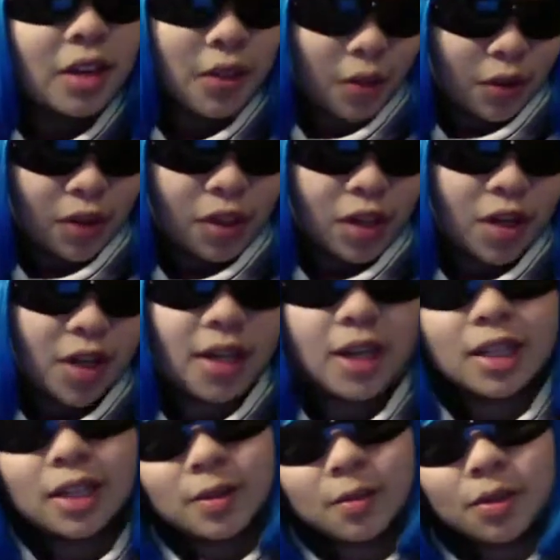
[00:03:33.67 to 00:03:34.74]
Usually,
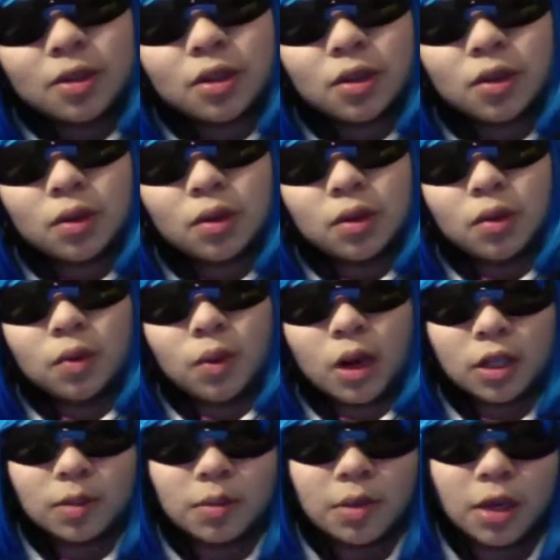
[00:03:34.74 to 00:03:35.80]
customers who
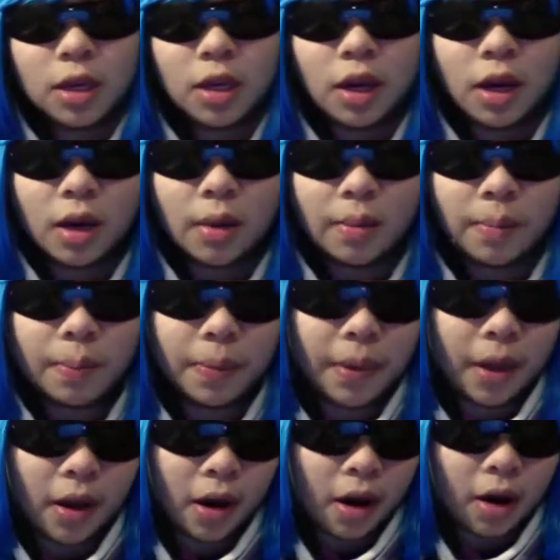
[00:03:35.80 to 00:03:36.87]
watch me
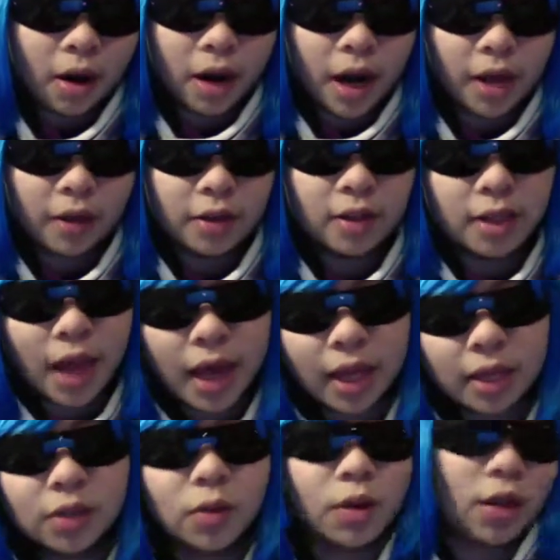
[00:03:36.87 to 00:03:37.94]
are either
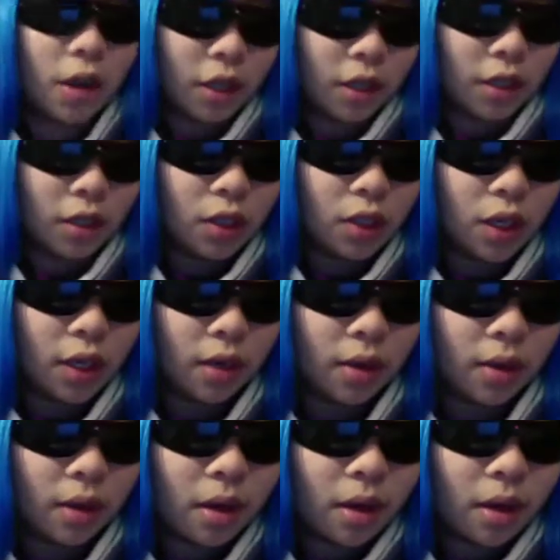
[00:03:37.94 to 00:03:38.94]
silent or talking to each other.